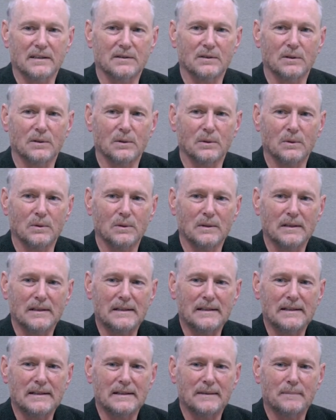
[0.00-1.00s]
So,
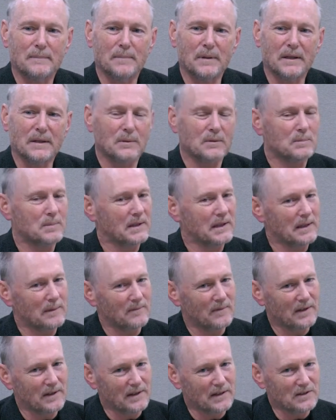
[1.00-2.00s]
but it
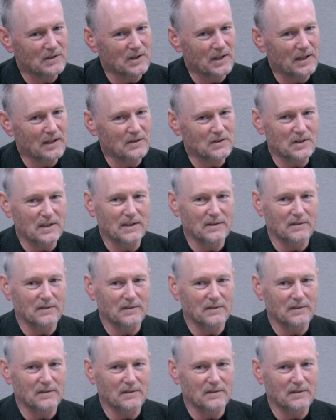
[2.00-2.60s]
became very challenging.